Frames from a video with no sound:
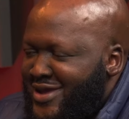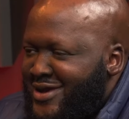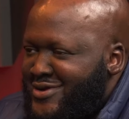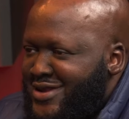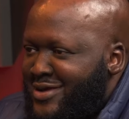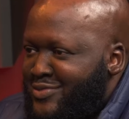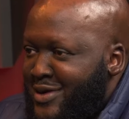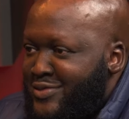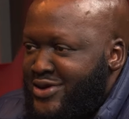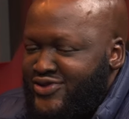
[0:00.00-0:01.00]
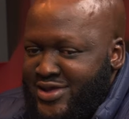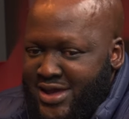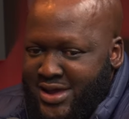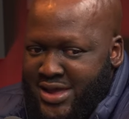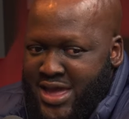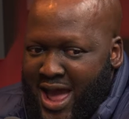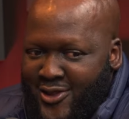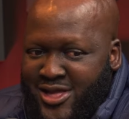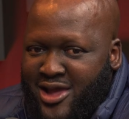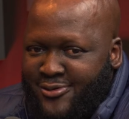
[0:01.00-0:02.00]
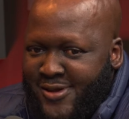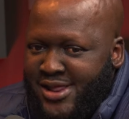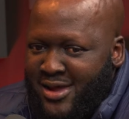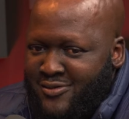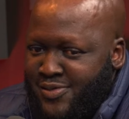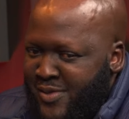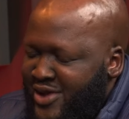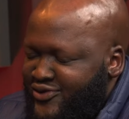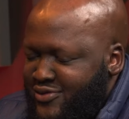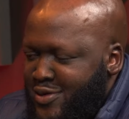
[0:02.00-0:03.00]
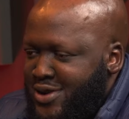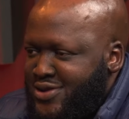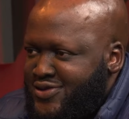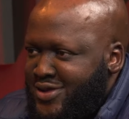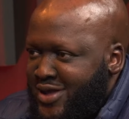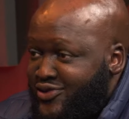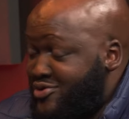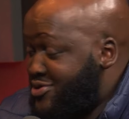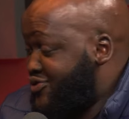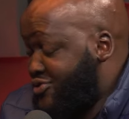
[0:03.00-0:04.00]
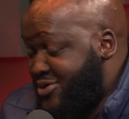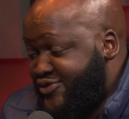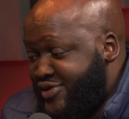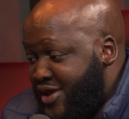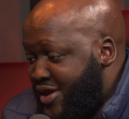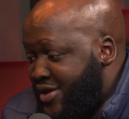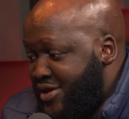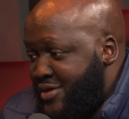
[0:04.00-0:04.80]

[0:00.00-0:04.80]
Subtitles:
Yeah, I really love my books. I think I fell in love with maths, to be honest, to this day.